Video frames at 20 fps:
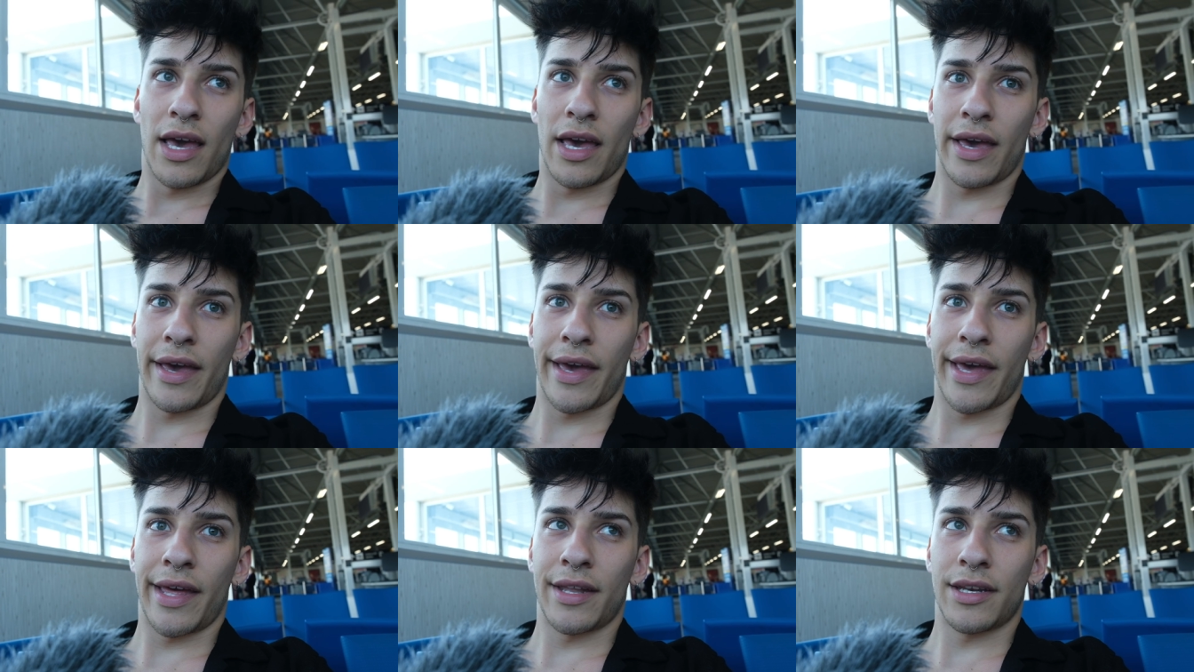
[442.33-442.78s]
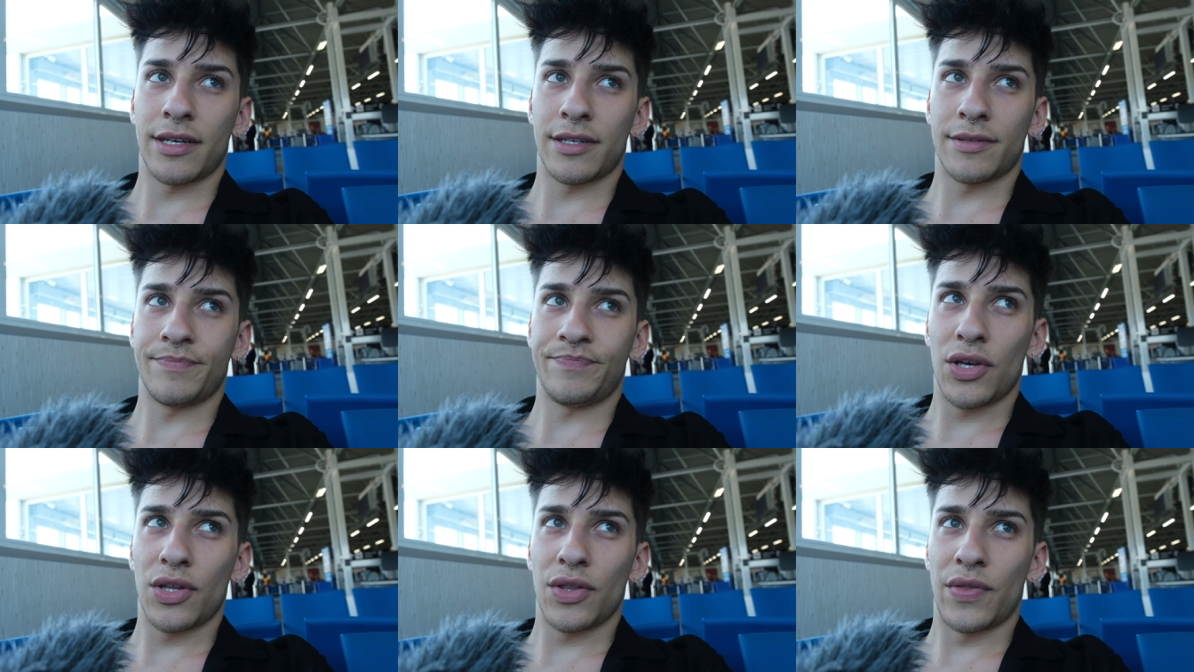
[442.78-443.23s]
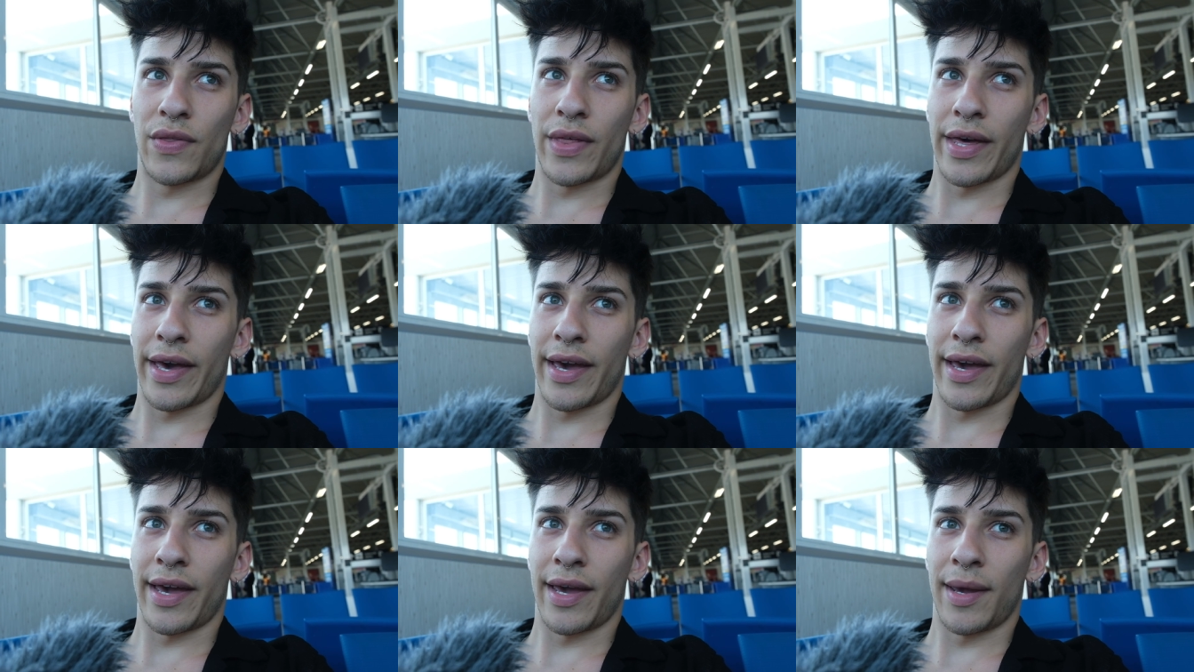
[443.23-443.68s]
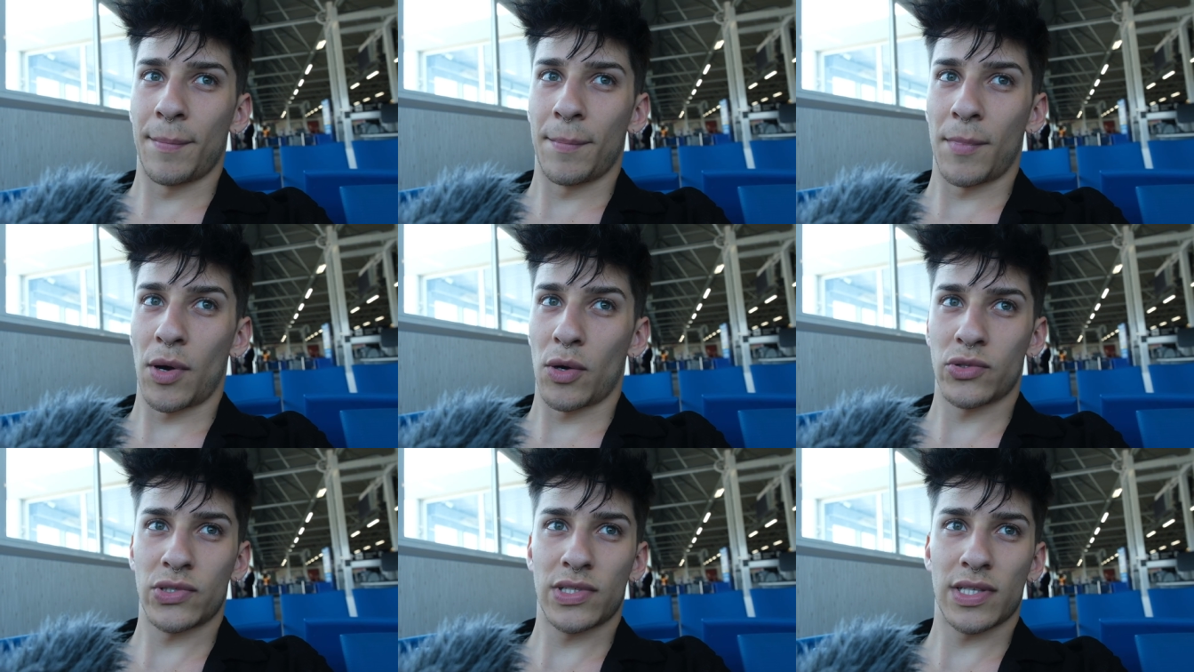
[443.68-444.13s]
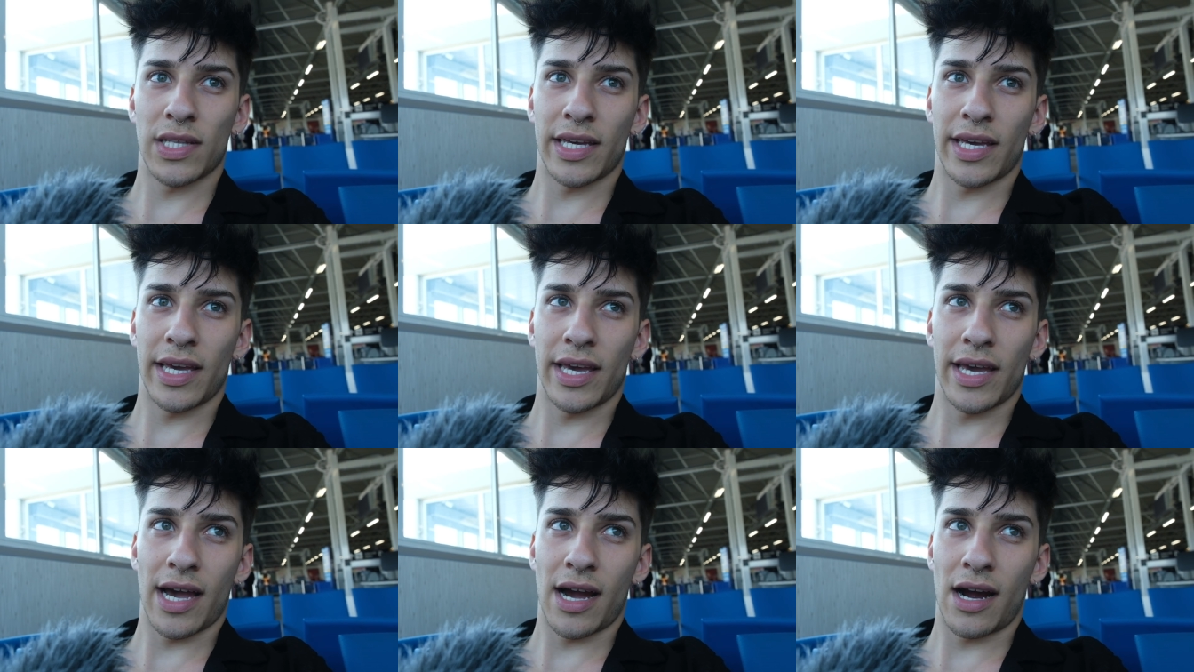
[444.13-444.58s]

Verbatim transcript: and they mostly